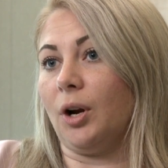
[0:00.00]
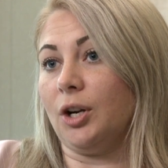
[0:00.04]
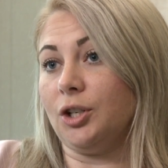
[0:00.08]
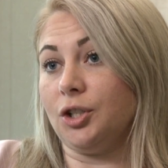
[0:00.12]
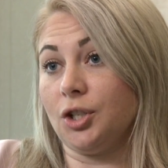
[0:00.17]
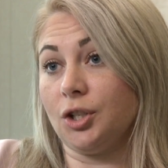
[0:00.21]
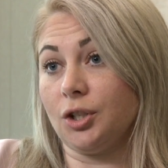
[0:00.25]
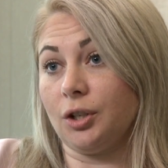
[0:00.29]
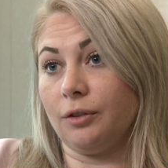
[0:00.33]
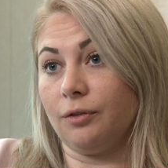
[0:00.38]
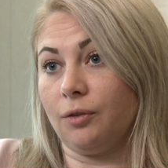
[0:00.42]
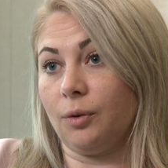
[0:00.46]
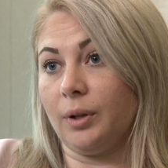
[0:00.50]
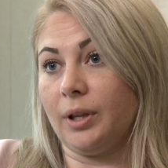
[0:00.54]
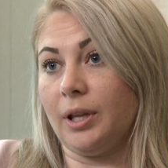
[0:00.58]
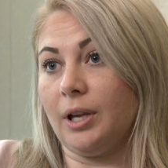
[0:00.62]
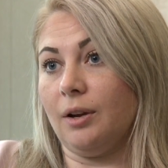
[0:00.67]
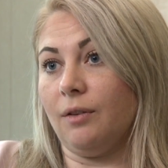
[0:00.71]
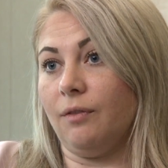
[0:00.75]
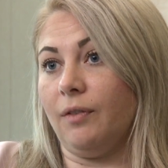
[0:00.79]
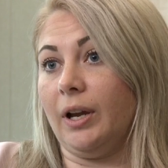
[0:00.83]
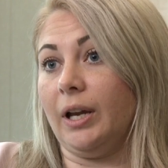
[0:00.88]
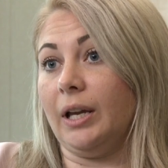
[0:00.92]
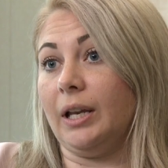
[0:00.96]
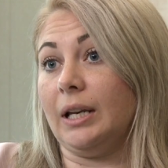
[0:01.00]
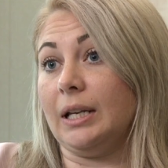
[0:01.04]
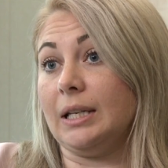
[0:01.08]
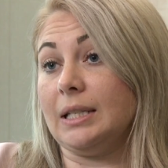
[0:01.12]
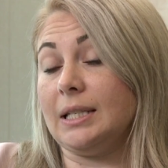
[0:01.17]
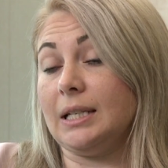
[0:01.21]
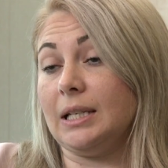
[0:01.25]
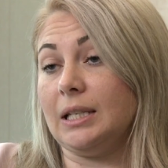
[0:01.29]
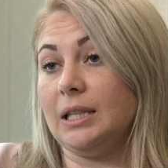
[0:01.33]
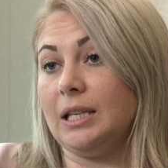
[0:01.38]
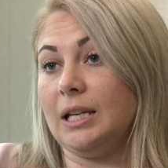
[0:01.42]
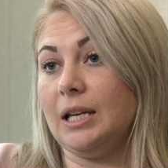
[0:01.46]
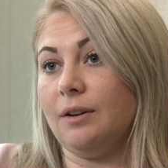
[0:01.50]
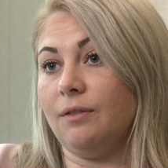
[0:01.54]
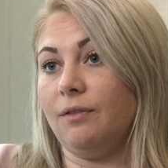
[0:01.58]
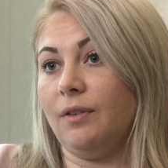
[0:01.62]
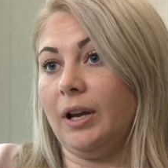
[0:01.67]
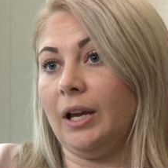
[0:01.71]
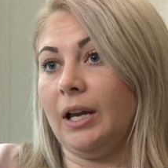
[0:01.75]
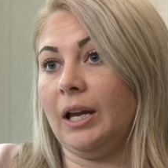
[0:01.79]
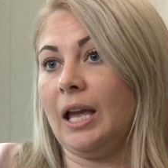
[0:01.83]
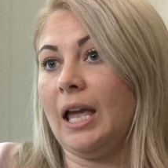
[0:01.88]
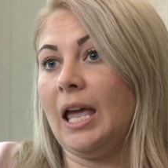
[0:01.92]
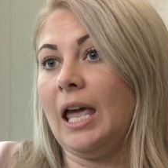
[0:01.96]
register for the event and attend the
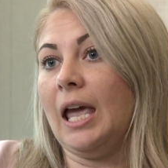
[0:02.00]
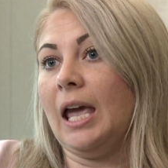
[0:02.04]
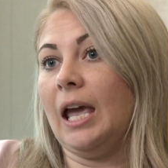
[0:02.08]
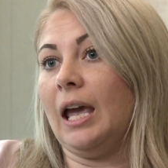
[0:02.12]
event,